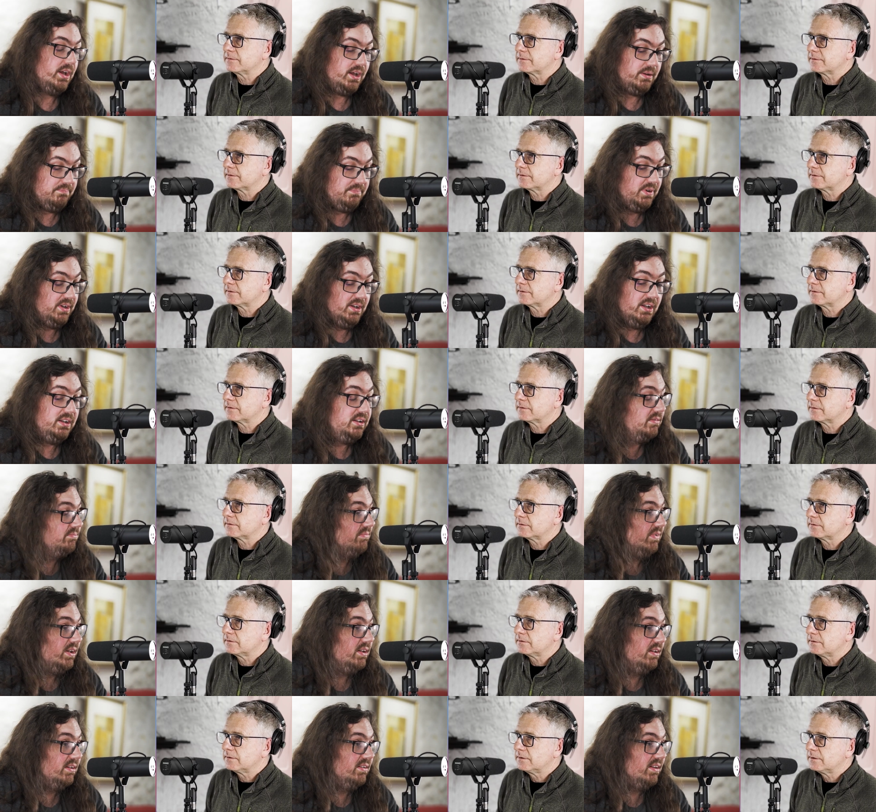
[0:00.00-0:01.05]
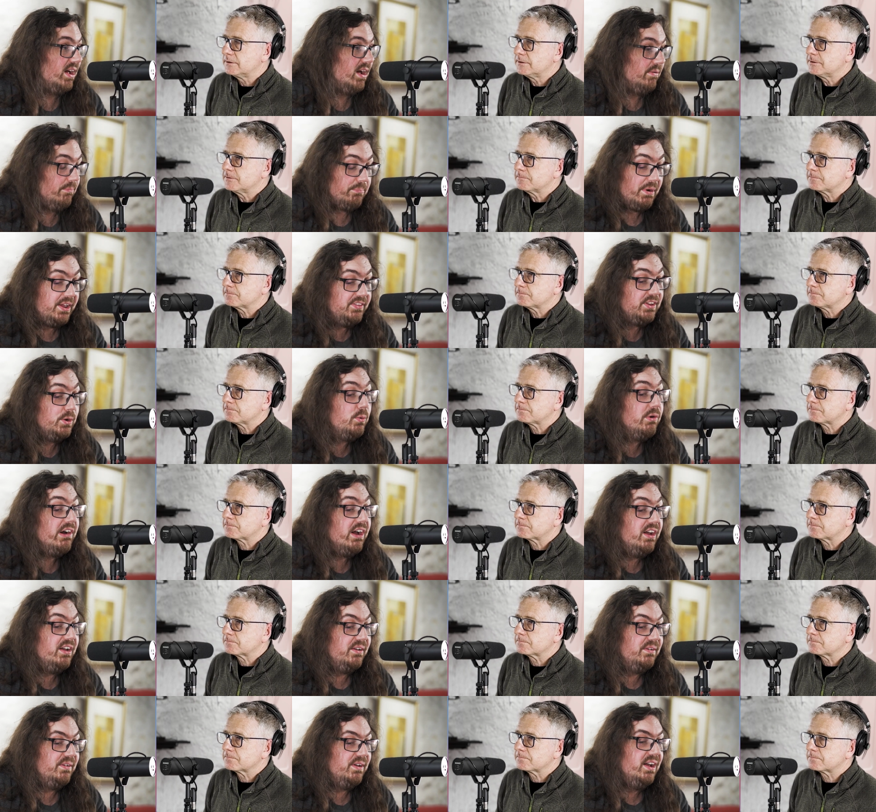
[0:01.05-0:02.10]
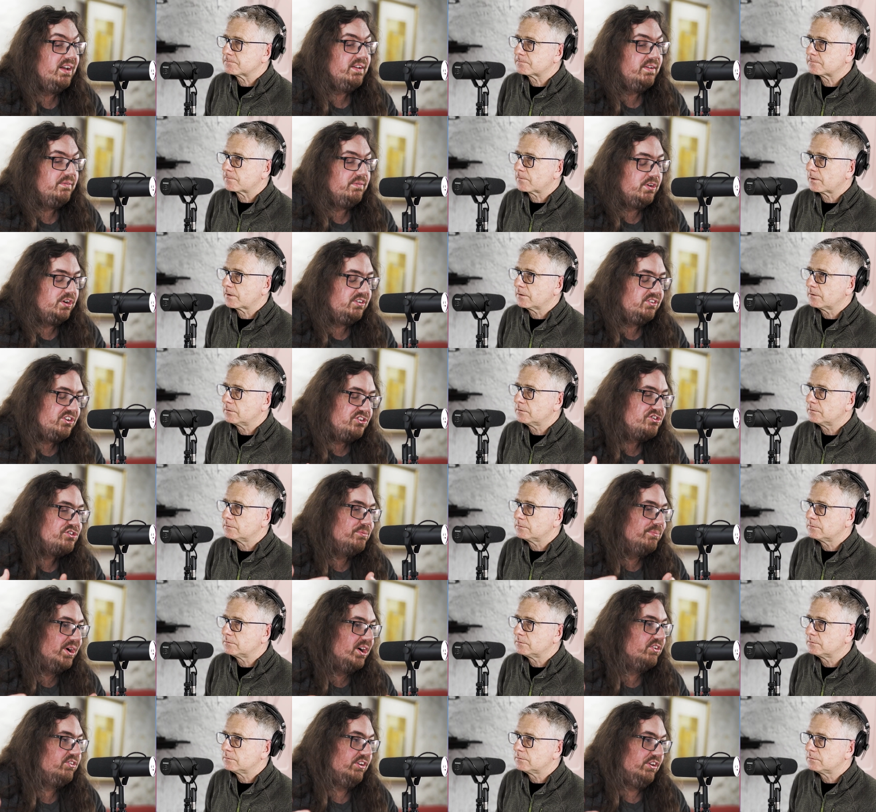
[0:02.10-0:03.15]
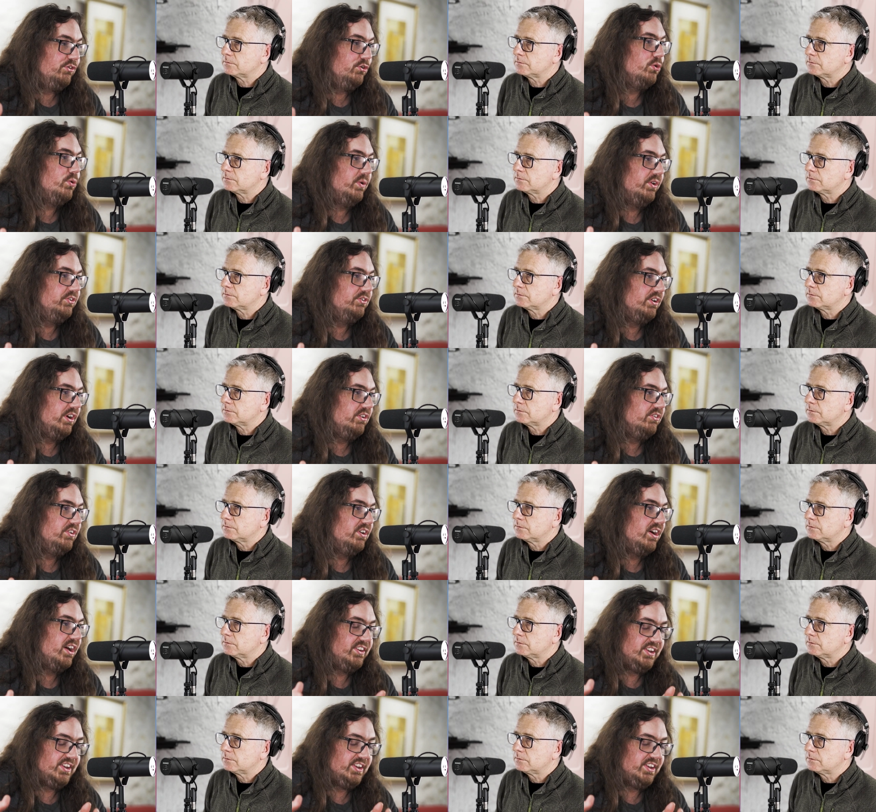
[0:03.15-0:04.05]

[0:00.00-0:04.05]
Speaker 1: I mean, but I think we're at digital marketing is always changing. I